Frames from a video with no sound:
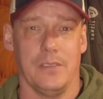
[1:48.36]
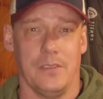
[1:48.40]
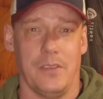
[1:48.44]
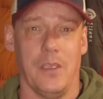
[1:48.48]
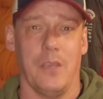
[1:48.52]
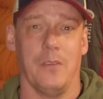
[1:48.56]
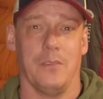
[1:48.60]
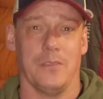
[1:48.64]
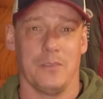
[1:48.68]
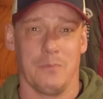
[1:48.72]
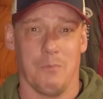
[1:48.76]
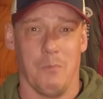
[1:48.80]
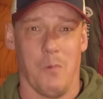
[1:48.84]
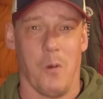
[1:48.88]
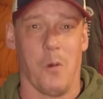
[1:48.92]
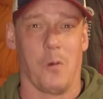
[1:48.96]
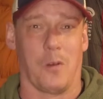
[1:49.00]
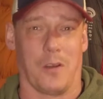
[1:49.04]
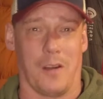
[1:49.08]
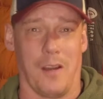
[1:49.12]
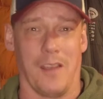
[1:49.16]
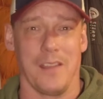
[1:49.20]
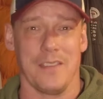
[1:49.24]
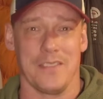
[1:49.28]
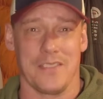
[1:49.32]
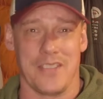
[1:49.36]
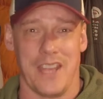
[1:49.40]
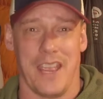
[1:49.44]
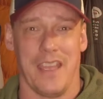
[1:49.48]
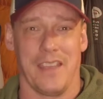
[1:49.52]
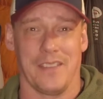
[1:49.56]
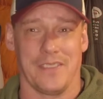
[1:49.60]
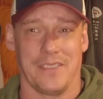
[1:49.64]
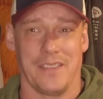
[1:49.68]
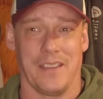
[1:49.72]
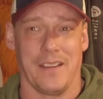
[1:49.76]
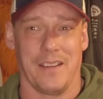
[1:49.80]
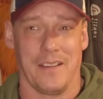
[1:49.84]
to those morons
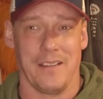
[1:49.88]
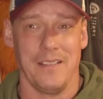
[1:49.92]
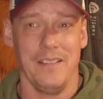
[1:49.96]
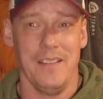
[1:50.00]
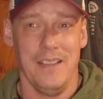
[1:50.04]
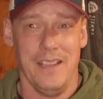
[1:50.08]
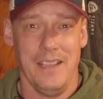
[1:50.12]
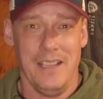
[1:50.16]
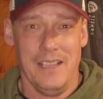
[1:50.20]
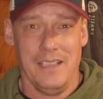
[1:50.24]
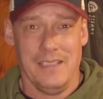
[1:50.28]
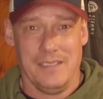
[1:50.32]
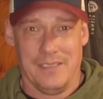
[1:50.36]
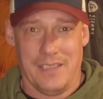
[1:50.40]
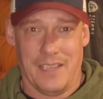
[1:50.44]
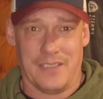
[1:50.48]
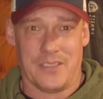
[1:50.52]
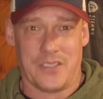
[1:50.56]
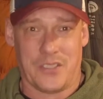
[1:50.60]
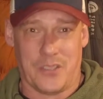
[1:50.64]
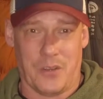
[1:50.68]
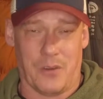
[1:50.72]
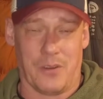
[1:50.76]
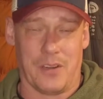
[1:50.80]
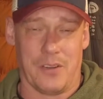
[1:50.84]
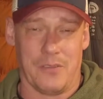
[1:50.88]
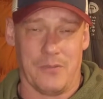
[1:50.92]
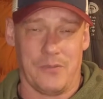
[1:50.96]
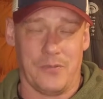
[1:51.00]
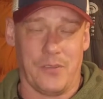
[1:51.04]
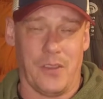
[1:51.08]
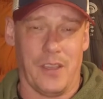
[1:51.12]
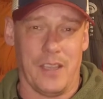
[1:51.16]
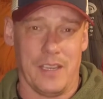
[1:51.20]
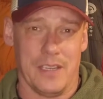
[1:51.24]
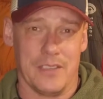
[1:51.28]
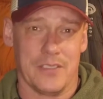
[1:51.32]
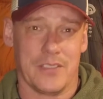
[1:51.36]
out there that started
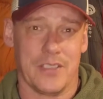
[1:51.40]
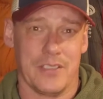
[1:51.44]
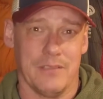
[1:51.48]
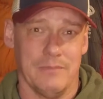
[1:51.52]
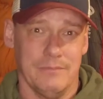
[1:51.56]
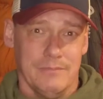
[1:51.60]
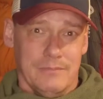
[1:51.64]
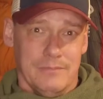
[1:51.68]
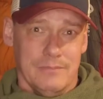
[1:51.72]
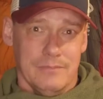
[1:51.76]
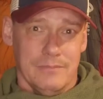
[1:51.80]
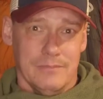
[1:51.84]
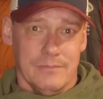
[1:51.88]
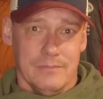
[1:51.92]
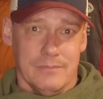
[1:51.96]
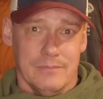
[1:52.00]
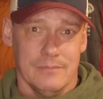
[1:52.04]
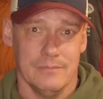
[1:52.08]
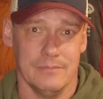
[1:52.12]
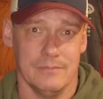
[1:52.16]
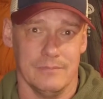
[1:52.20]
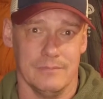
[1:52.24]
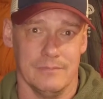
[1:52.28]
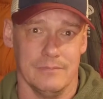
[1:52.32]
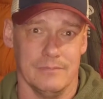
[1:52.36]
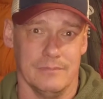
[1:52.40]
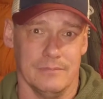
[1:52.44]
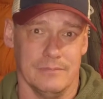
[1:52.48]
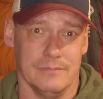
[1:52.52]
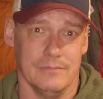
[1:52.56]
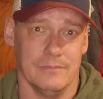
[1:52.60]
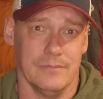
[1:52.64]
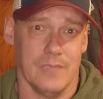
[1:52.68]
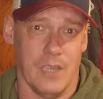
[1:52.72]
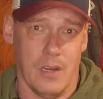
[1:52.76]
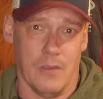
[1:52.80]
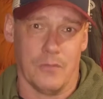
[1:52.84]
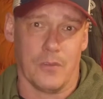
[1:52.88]
fights
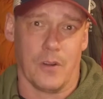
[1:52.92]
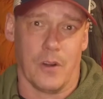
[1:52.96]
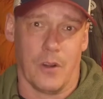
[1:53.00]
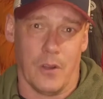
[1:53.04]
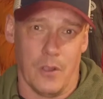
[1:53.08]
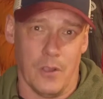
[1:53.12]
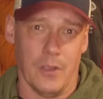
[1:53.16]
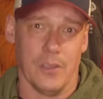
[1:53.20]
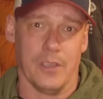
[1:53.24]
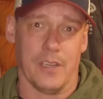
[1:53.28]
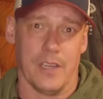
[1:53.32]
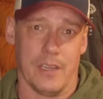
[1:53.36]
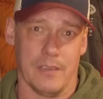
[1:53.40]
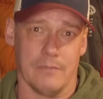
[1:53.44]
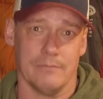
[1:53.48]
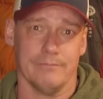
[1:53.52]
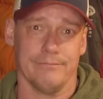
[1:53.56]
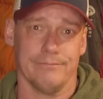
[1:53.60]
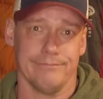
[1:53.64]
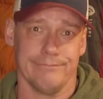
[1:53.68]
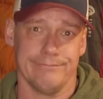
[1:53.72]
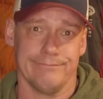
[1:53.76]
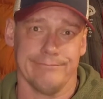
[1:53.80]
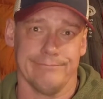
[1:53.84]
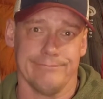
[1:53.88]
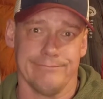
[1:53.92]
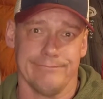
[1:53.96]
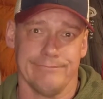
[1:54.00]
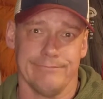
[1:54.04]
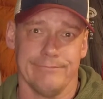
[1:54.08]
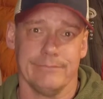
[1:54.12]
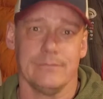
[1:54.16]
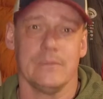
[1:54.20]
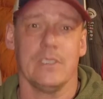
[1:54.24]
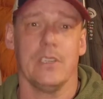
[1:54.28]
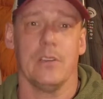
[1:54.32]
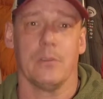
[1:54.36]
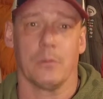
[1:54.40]
over a hoodie.
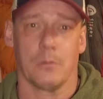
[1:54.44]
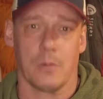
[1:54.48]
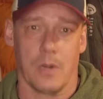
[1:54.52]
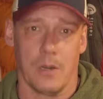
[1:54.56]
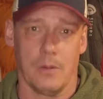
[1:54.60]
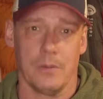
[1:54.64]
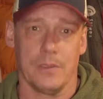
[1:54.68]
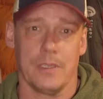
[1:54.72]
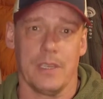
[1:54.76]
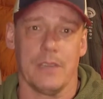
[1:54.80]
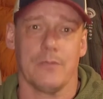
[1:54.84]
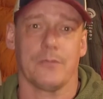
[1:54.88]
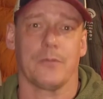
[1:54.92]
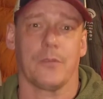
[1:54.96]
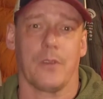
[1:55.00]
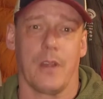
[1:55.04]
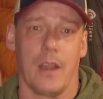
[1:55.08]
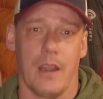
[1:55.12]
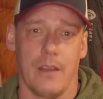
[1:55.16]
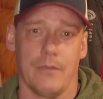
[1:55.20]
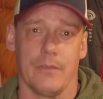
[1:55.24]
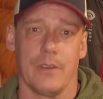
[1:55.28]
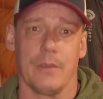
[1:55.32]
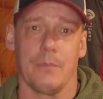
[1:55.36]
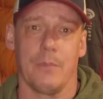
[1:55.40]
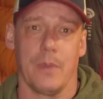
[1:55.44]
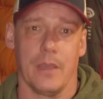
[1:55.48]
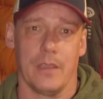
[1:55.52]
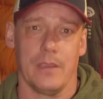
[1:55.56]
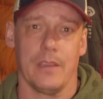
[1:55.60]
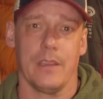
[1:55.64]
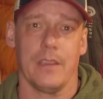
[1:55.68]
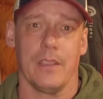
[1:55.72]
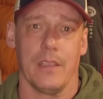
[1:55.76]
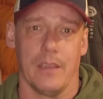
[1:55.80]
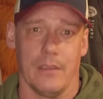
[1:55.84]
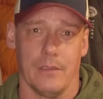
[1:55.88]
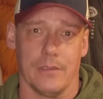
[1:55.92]
You ruined it for
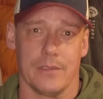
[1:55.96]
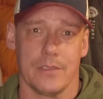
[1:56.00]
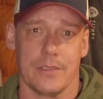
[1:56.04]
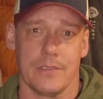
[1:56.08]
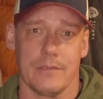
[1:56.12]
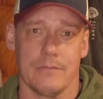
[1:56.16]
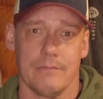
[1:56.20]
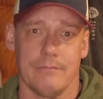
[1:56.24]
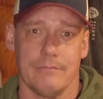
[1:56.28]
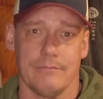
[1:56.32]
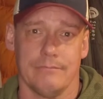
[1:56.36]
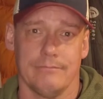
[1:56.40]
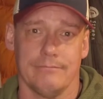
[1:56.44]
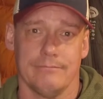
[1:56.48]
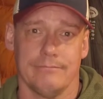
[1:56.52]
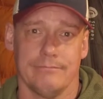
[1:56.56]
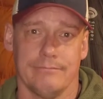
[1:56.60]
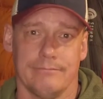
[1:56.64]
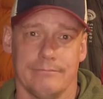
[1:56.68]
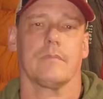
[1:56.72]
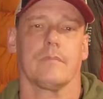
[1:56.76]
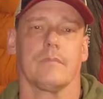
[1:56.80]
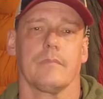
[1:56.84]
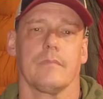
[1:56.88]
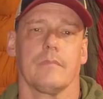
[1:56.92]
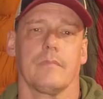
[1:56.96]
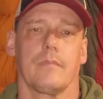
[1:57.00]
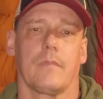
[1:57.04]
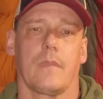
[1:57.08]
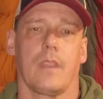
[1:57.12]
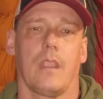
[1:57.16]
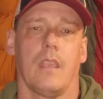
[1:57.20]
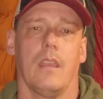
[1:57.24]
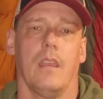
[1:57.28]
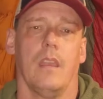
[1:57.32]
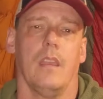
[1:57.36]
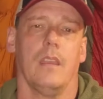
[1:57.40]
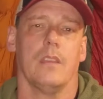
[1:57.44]
everybody else.
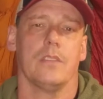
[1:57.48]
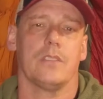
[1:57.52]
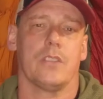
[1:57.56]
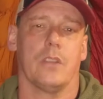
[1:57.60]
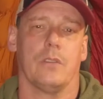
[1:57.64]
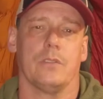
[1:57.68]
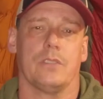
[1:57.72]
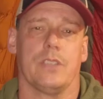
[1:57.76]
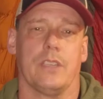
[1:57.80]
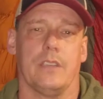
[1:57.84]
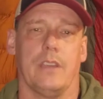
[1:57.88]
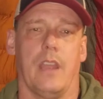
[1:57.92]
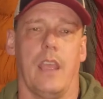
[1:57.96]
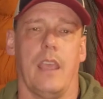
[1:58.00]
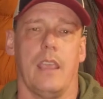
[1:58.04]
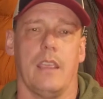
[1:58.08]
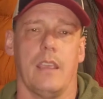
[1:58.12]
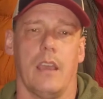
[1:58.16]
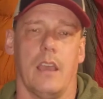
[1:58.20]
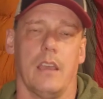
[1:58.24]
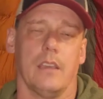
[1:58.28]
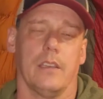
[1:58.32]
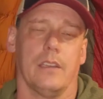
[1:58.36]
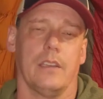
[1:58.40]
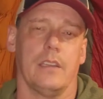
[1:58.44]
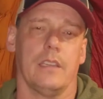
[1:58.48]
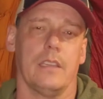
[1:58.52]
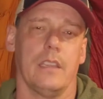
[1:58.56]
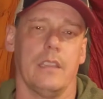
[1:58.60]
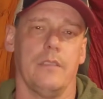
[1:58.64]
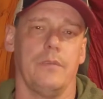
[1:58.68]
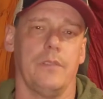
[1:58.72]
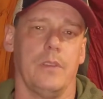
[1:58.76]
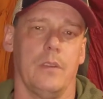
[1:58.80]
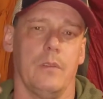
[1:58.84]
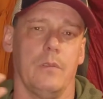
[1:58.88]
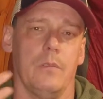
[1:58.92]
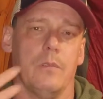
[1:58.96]
So today I'm going to
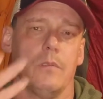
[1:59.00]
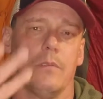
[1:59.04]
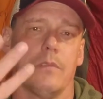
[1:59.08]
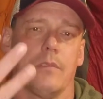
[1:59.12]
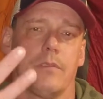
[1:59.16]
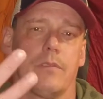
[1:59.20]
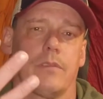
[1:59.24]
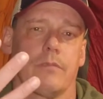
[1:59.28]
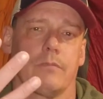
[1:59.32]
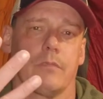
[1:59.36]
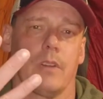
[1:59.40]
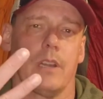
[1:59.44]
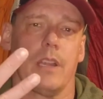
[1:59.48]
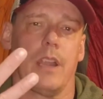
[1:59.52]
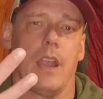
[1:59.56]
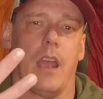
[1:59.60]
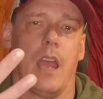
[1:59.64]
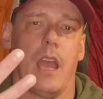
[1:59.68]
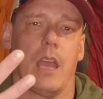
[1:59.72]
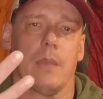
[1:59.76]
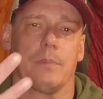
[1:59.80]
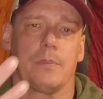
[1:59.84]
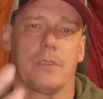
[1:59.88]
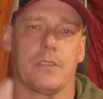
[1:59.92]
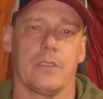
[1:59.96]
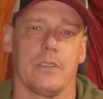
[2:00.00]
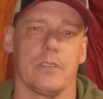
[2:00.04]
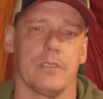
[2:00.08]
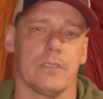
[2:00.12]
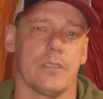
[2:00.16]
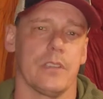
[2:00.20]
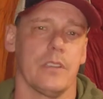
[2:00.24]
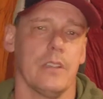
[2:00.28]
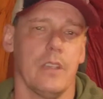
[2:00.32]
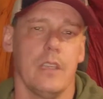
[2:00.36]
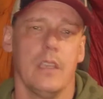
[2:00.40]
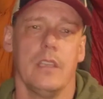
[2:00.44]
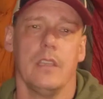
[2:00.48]
give you three
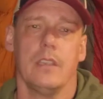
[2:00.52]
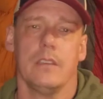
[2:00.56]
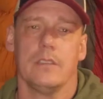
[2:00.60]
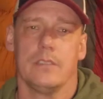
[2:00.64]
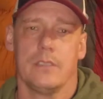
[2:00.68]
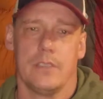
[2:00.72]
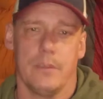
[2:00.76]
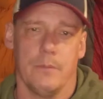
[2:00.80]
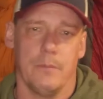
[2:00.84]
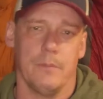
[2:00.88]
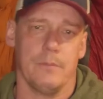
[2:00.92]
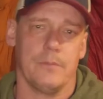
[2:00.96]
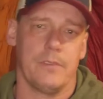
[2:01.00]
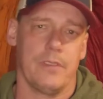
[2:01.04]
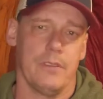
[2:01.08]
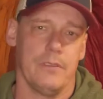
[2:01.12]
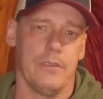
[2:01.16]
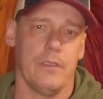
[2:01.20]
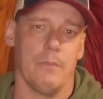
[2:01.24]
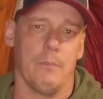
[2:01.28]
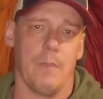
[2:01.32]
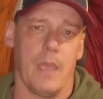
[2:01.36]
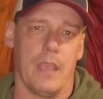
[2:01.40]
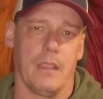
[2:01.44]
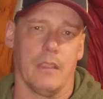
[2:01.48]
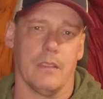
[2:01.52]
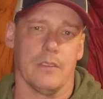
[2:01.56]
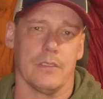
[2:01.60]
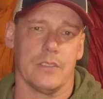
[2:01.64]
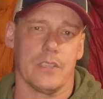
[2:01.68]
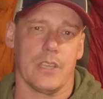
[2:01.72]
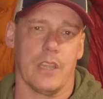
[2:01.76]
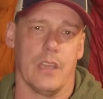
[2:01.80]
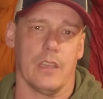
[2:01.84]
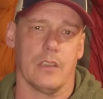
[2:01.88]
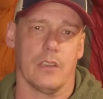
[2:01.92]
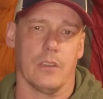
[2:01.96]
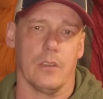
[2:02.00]
options to, to the
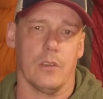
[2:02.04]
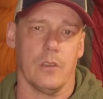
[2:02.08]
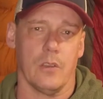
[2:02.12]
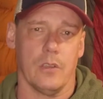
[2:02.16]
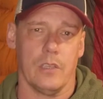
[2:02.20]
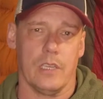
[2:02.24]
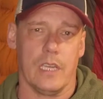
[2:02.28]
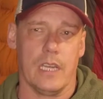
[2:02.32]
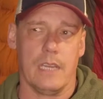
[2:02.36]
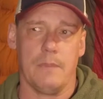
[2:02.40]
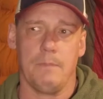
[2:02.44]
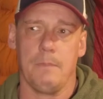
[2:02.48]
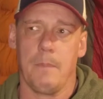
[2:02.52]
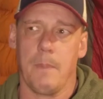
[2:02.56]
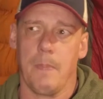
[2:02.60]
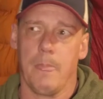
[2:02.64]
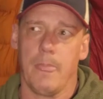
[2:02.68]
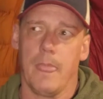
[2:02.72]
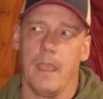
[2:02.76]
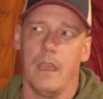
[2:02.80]
Melanzana hoodie.